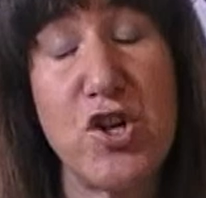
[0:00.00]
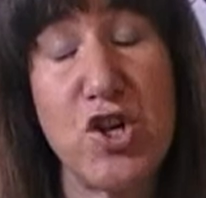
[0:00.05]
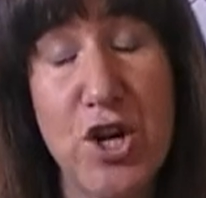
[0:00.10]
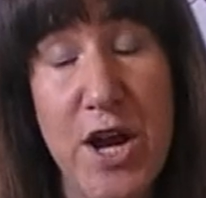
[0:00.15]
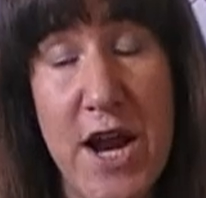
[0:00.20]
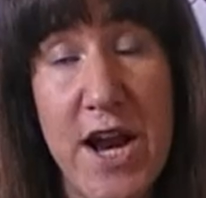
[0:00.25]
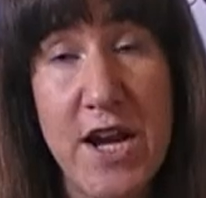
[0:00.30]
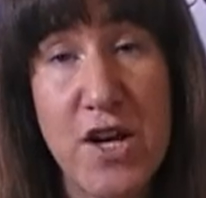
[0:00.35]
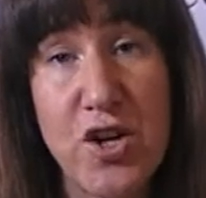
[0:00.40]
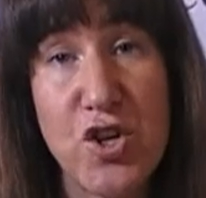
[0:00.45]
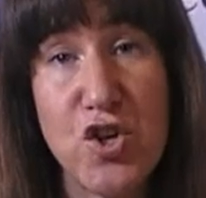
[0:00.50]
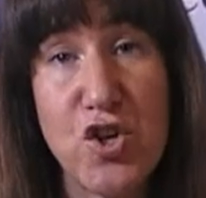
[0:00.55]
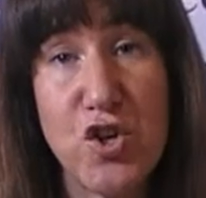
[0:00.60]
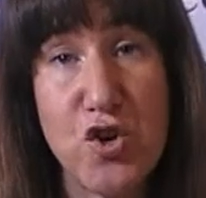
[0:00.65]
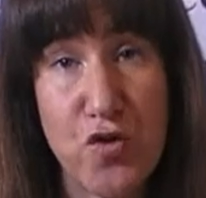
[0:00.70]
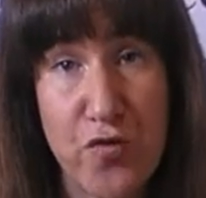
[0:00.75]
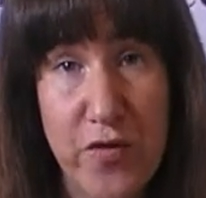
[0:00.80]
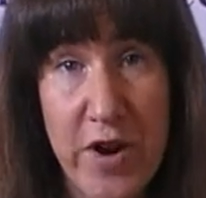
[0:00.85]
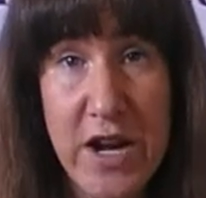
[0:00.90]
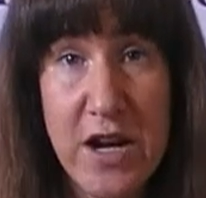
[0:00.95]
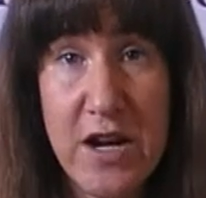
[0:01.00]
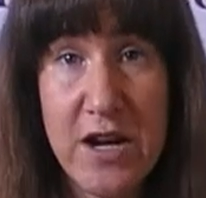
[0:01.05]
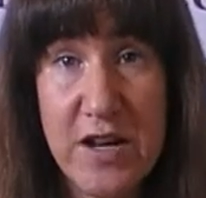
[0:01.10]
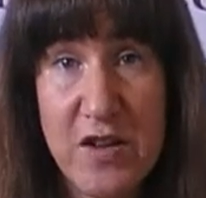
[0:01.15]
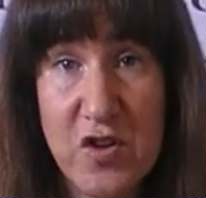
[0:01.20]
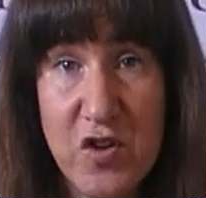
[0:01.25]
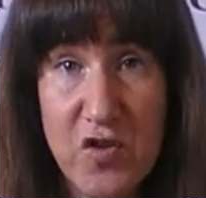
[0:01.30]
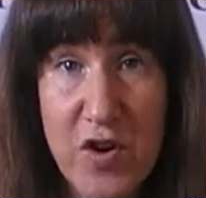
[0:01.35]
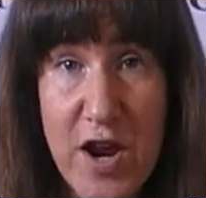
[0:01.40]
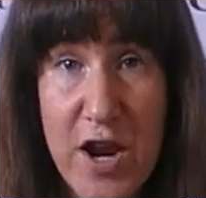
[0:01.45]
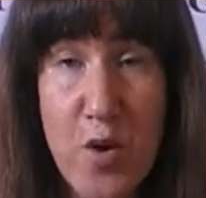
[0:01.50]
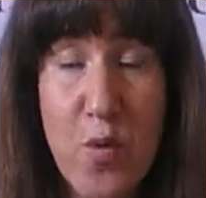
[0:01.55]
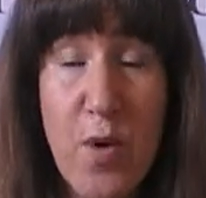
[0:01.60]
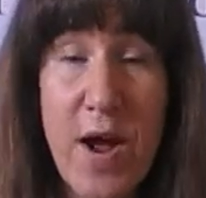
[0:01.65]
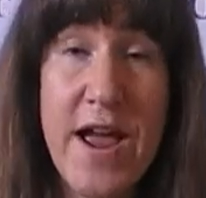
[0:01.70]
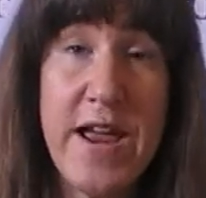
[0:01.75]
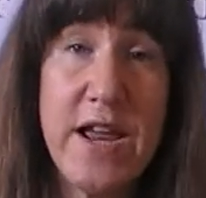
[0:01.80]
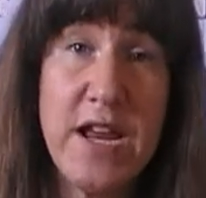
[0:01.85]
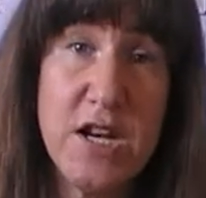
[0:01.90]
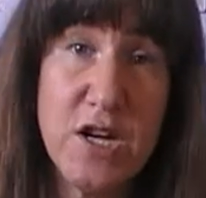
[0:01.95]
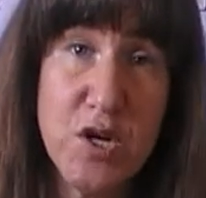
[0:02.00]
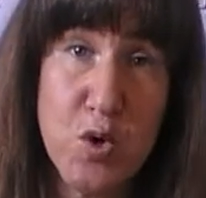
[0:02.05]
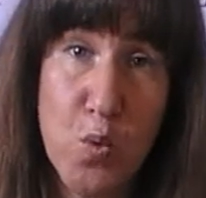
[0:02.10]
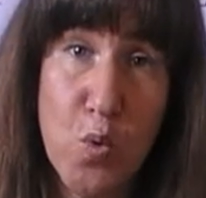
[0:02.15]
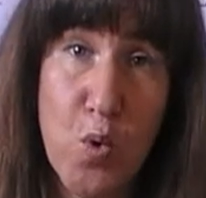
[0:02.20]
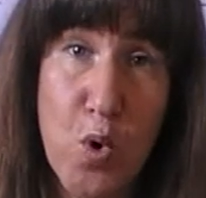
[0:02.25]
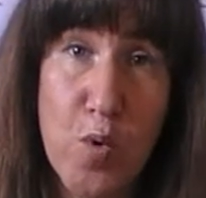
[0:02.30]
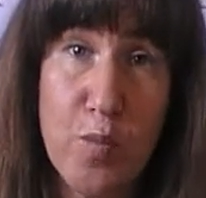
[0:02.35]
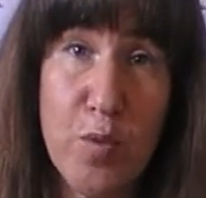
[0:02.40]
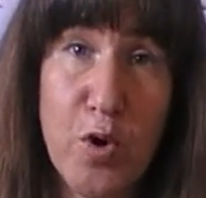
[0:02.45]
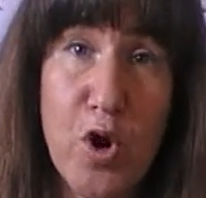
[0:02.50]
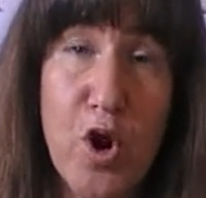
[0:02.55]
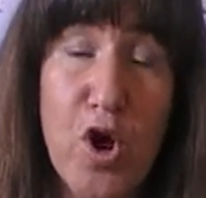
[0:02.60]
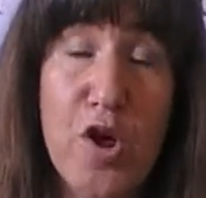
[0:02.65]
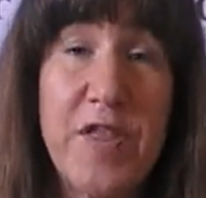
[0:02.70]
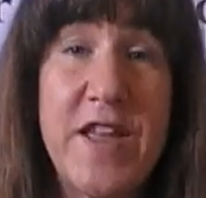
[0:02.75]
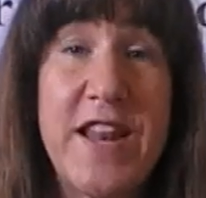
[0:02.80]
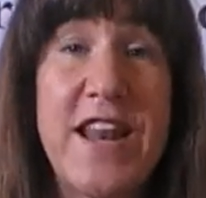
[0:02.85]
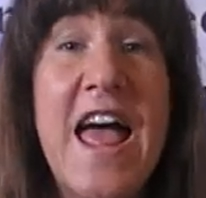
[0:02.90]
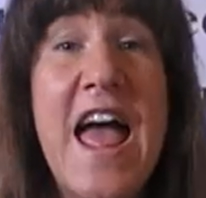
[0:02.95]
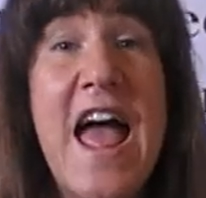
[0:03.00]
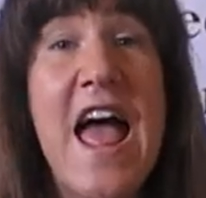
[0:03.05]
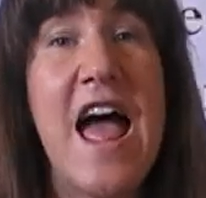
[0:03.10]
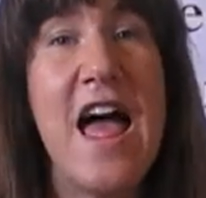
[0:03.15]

changed directly straight away into warm clothing